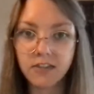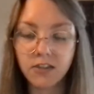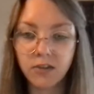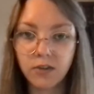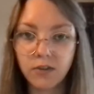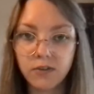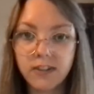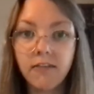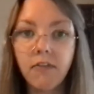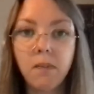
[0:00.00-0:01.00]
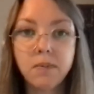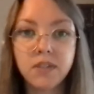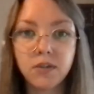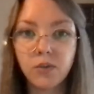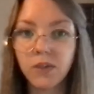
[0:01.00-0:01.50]
to live up
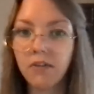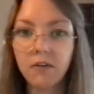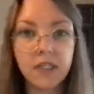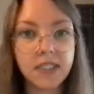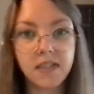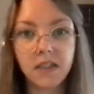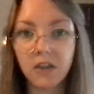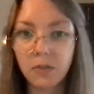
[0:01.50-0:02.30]
to whatever it is that other